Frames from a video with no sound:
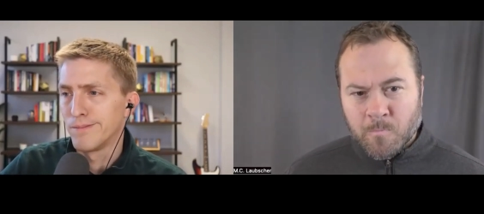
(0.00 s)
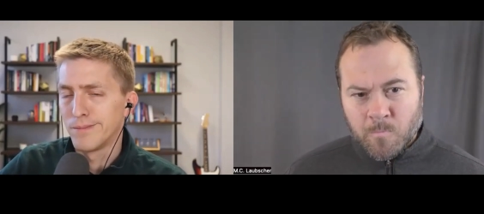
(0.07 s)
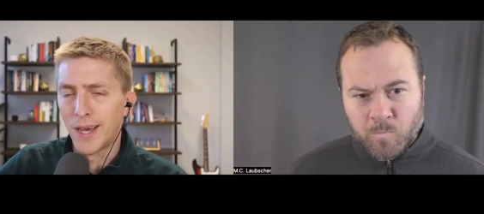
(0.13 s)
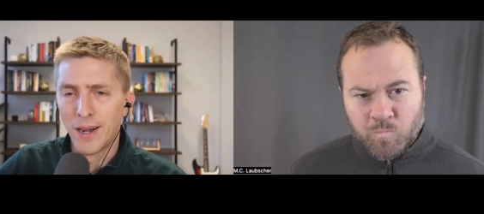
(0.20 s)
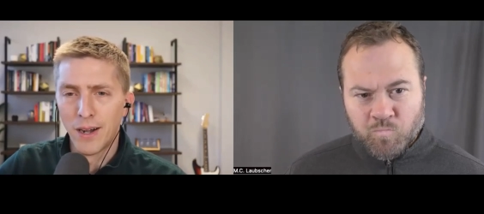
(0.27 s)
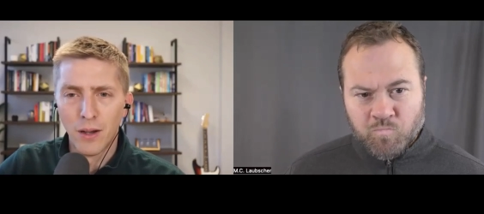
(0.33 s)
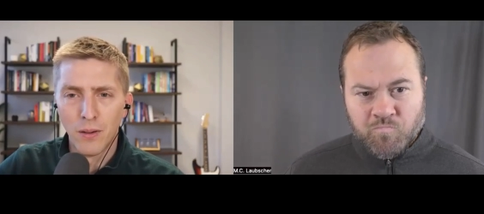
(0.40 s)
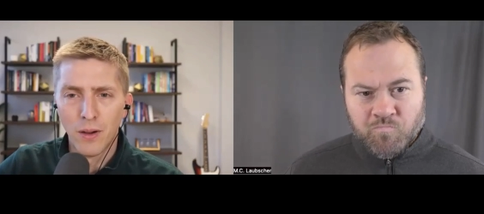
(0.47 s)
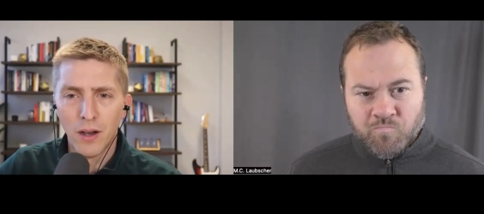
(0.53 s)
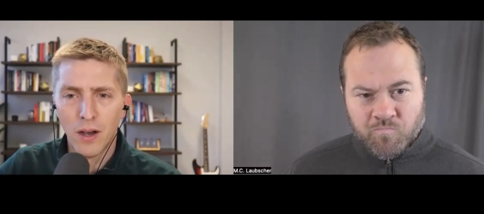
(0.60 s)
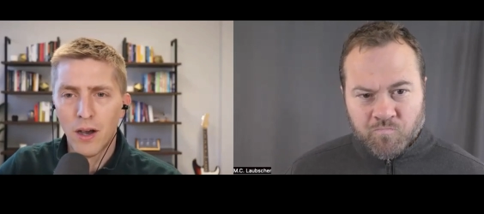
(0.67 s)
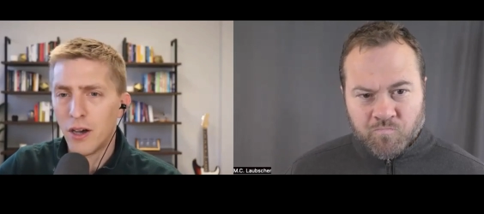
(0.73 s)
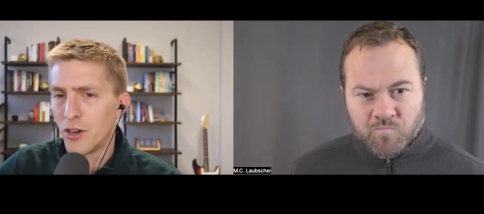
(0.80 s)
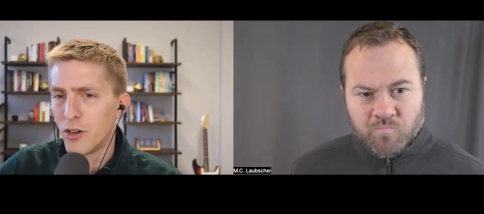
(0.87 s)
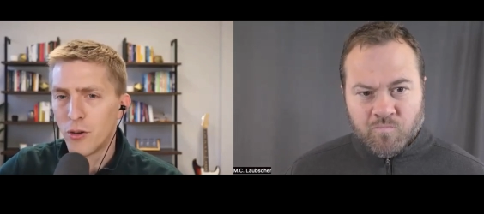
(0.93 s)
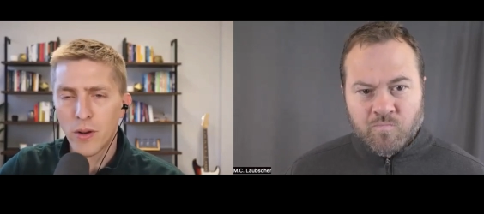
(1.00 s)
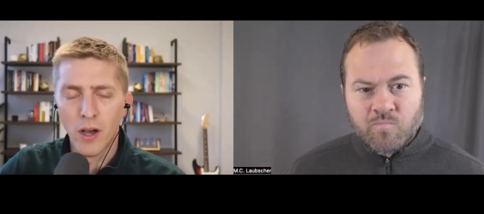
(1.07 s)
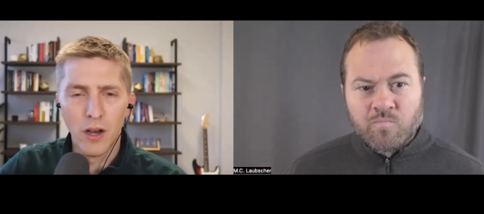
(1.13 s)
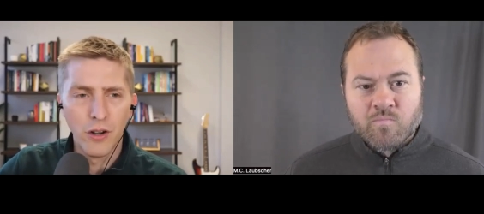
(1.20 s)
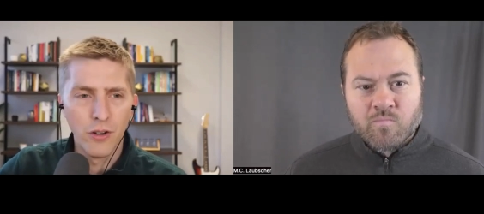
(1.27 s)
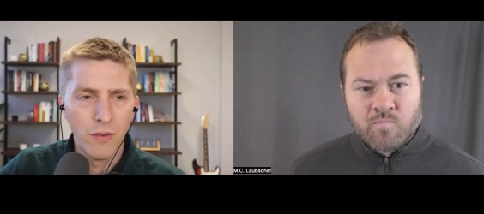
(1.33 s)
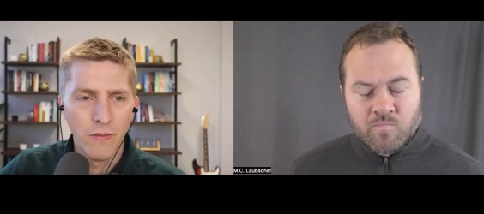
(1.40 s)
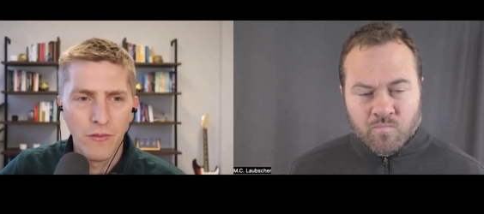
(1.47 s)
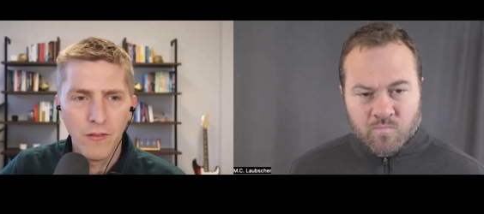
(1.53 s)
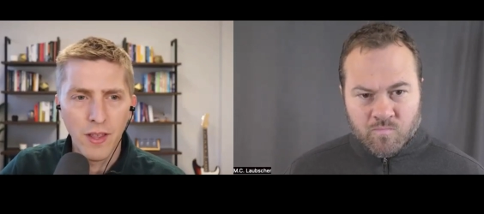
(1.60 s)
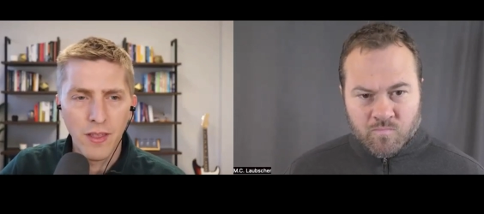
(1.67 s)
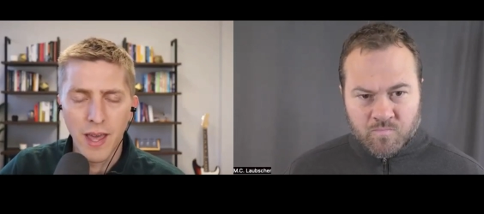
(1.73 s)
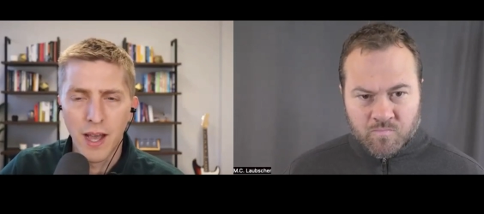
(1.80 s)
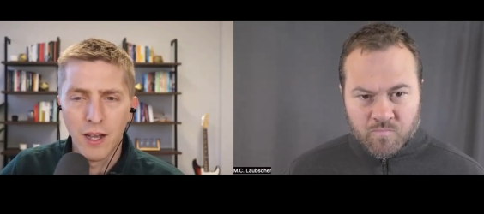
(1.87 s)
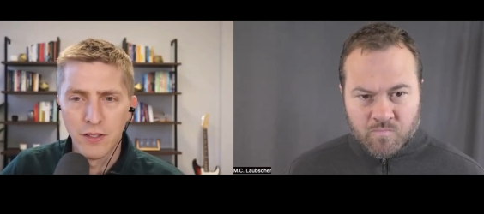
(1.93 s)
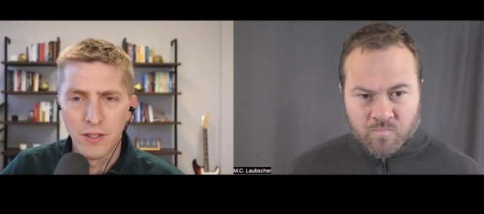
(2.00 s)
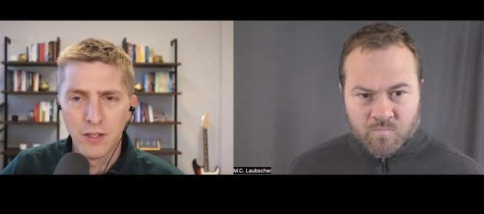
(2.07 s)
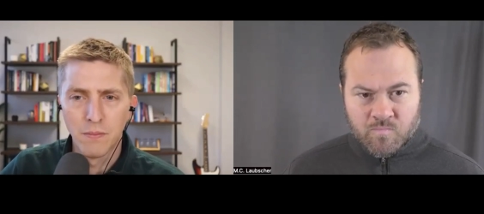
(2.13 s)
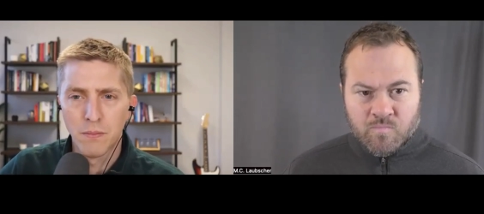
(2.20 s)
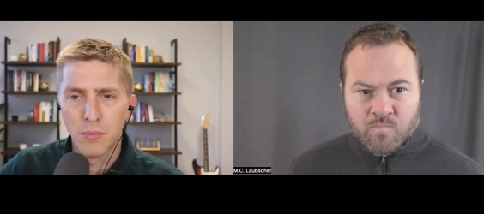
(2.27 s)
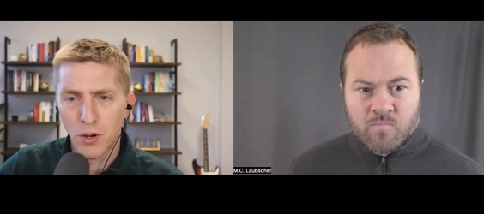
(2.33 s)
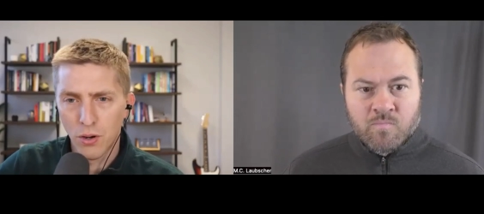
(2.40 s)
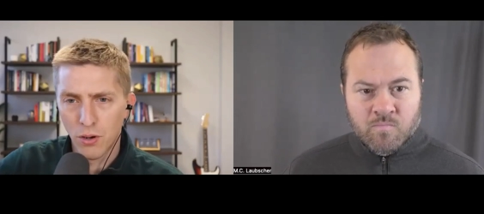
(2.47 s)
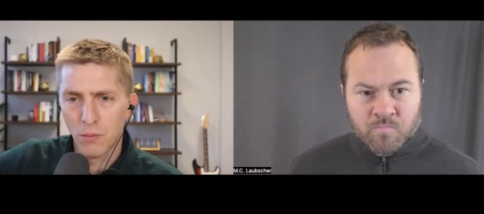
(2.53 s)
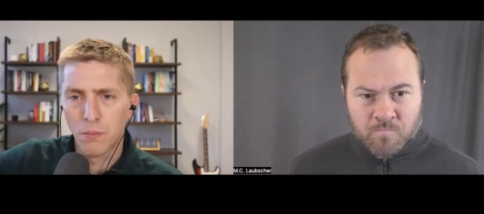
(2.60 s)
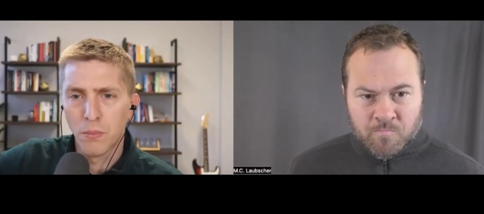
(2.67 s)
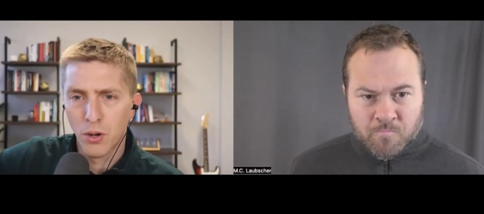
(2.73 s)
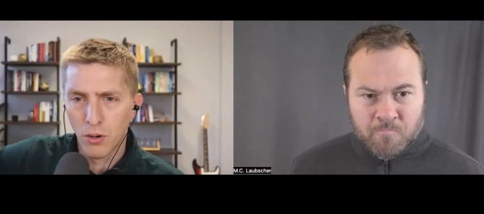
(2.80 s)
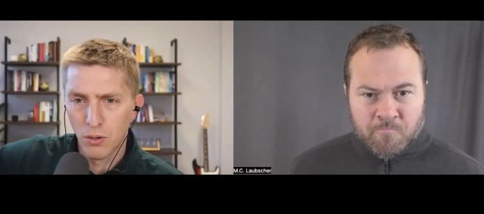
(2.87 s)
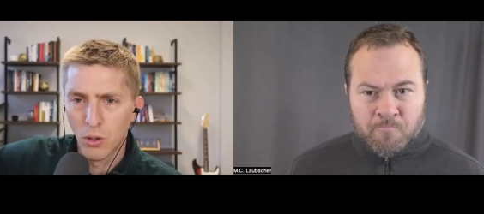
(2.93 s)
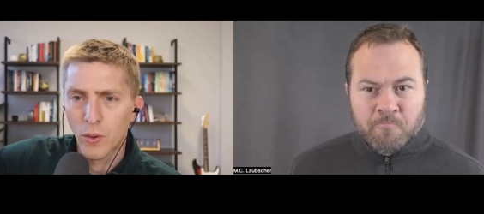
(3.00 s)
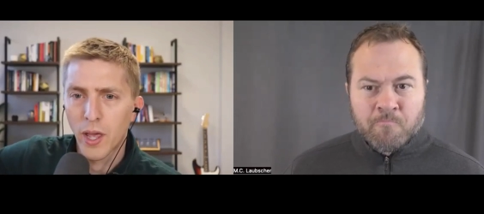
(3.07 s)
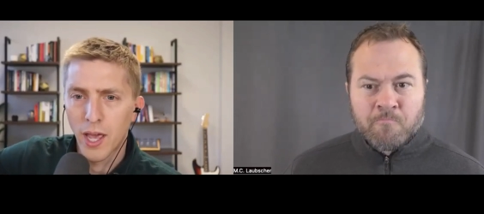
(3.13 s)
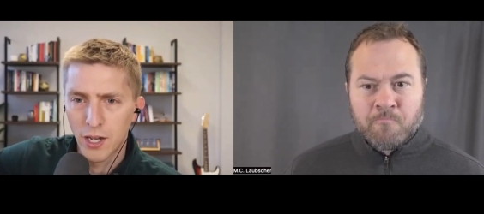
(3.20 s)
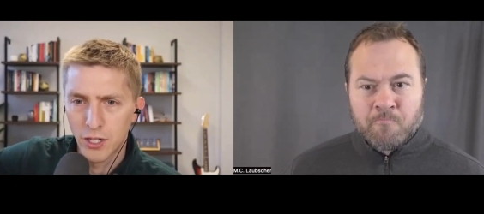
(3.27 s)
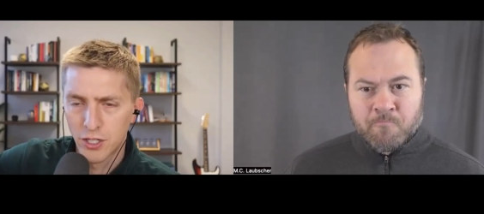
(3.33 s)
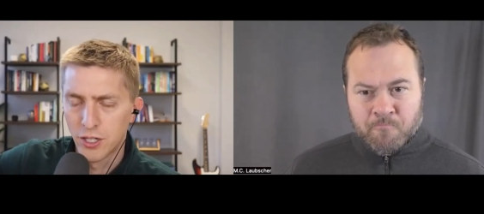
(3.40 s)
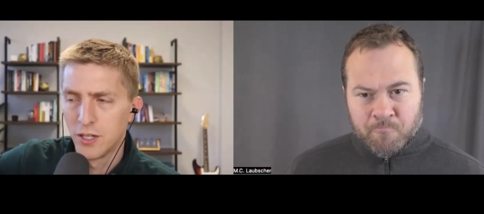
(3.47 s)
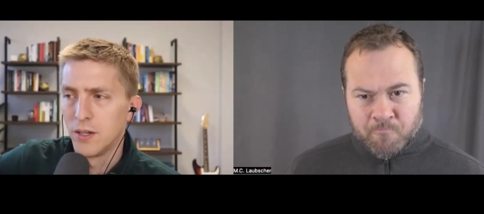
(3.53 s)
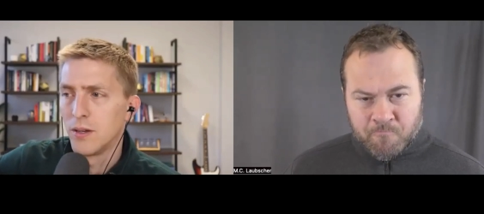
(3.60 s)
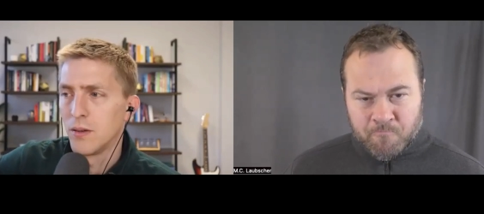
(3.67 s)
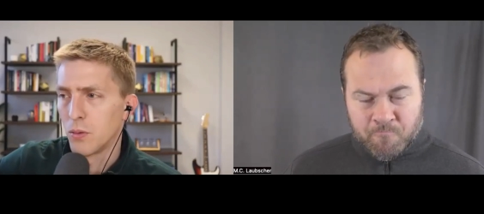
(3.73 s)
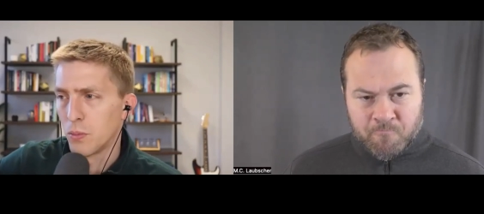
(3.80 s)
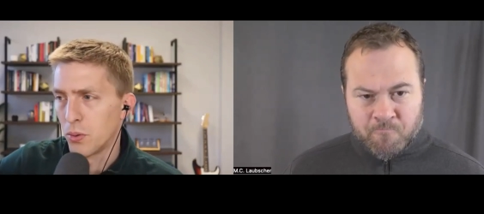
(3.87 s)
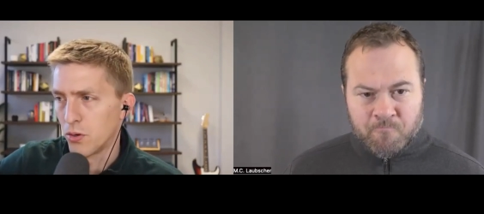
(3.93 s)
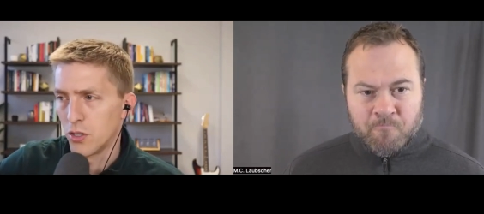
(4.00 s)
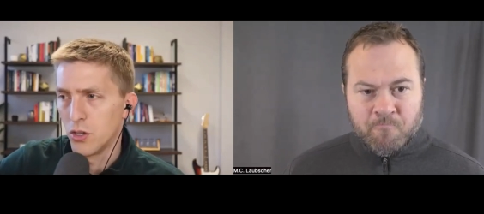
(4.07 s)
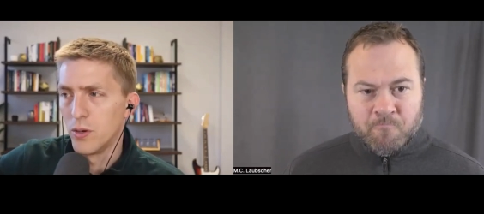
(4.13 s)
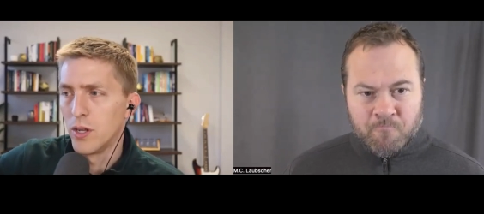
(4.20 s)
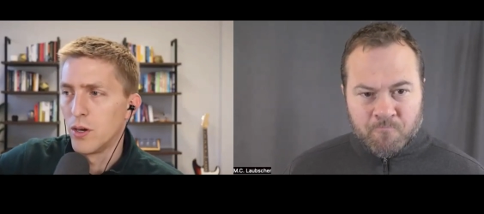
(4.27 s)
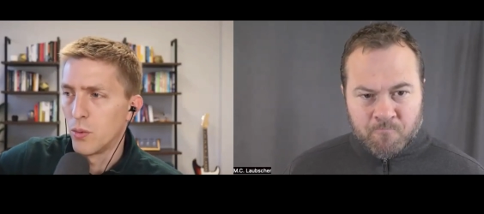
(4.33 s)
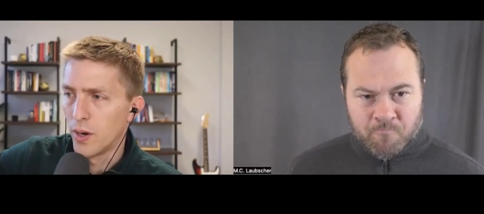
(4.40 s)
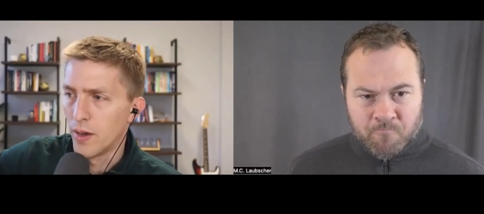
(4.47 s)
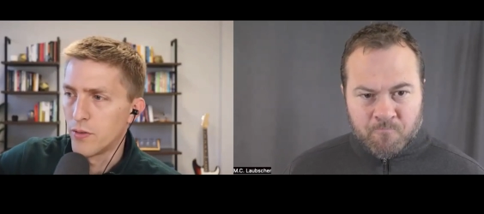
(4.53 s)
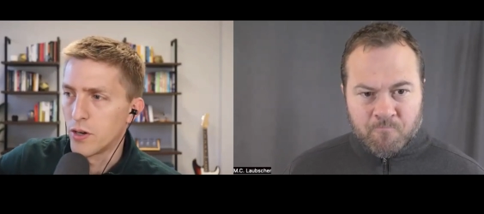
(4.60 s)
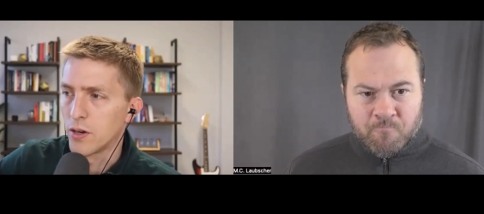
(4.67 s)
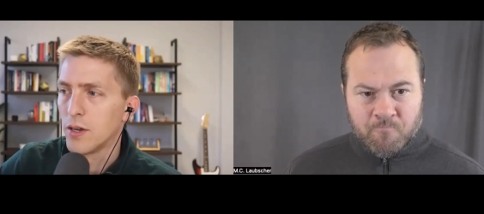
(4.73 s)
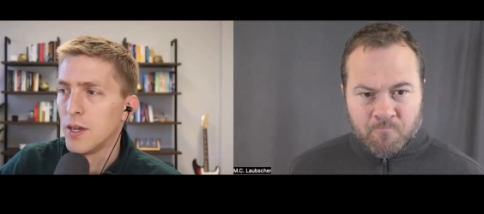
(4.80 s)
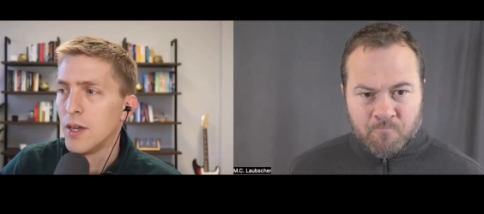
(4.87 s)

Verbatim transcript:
Speaker 1: I don't know, one hundred to one hundred fifty thousand per per location or per unit or whatever.